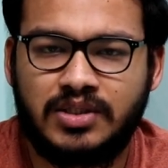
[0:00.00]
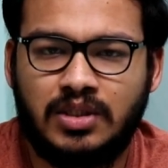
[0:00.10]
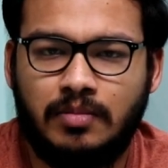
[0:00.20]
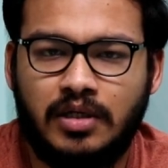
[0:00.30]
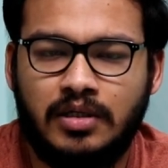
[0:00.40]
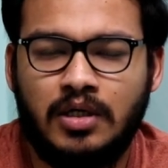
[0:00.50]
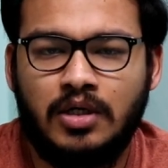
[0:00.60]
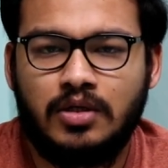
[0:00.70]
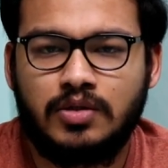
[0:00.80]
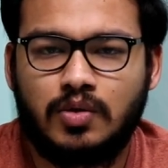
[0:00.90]
60 minutes.
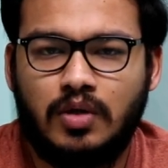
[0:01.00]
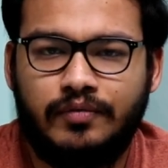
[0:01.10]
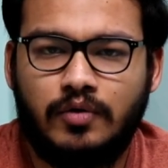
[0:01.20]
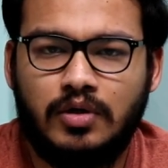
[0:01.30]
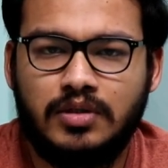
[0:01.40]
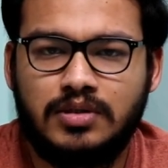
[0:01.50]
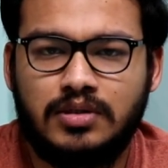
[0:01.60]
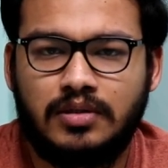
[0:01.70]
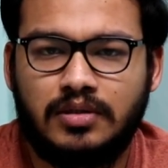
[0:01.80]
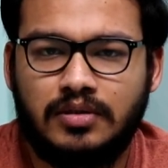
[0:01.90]
So of
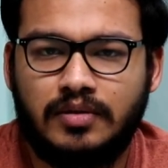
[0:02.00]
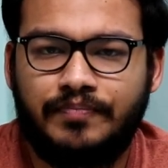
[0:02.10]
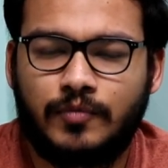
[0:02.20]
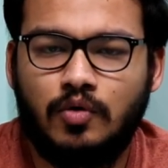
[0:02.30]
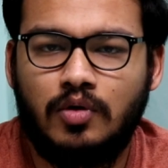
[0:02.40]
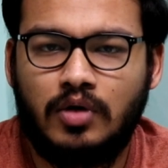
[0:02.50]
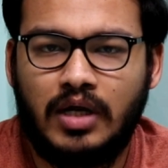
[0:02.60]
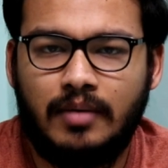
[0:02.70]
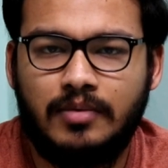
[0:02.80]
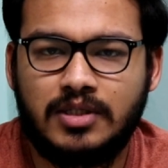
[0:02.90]
course, Google
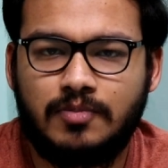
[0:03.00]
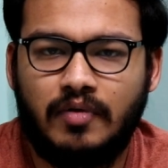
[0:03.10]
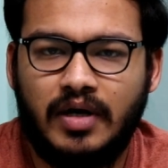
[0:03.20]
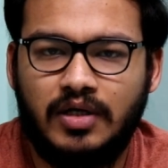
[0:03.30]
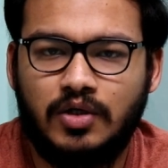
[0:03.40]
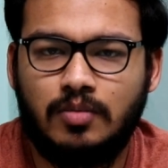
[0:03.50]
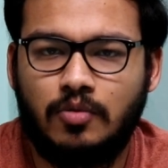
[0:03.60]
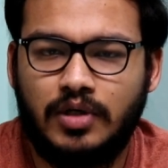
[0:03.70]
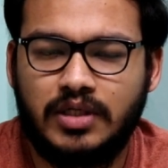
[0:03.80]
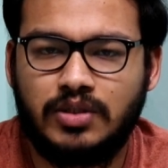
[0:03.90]
Colab is providing you
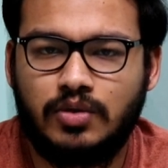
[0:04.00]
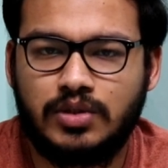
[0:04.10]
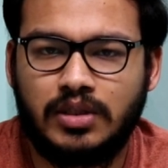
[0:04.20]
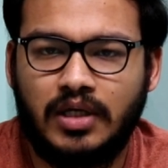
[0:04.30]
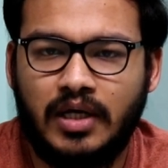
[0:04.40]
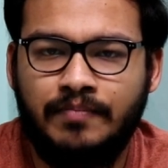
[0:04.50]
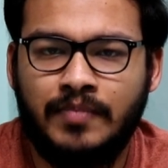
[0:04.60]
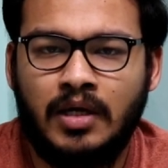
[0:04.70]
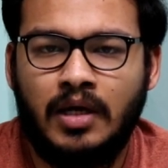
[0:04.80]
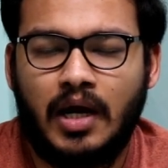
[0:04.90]
more execution time,
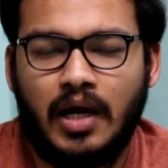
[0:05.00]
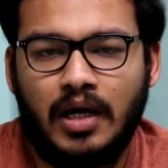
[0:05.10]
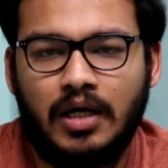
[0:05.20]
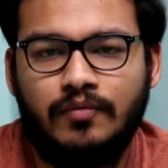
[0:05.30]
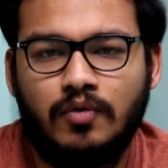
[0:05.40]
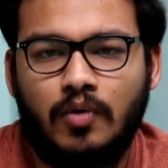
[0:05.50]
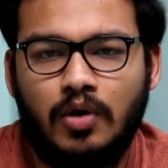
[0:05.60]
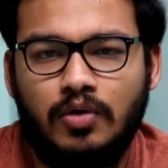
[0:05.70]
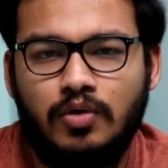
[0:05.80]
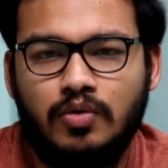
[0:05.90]
and if you
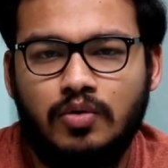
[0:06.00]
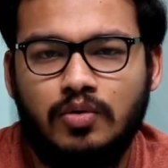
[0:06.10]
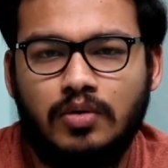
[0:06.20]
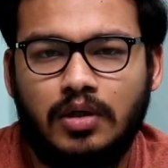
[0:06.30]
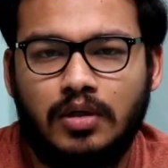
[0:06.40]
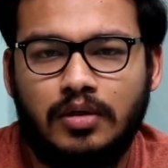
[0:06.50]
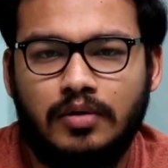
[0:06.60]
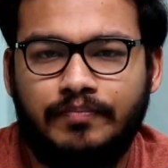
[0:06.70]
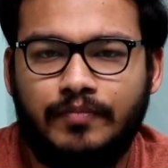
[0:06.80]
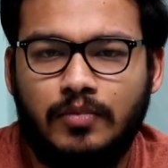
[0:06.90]
want to